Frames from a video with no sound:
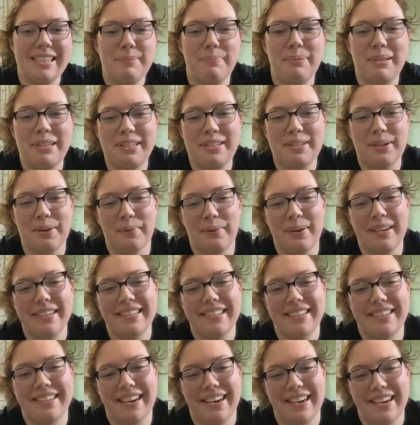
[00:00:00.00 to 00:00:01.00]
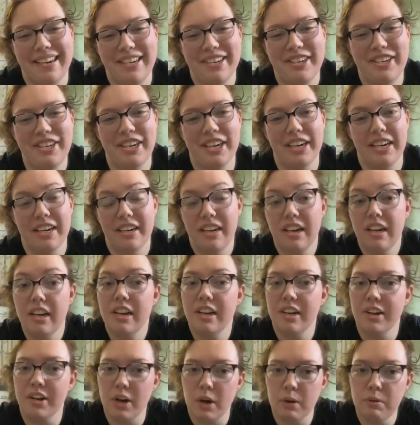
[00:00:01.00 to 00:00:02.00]
yes, please don't raise a tiny shit.
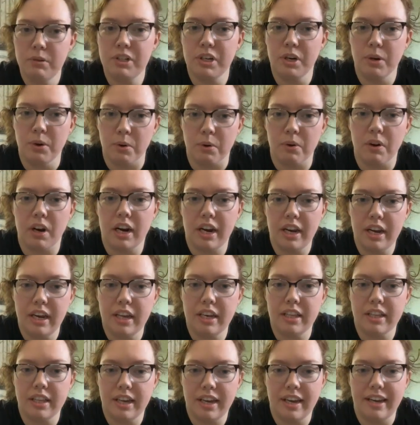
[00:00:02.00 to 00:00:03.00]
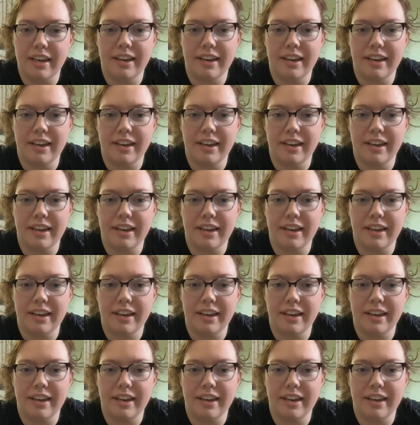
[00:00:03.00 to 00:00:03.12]
No joke, right?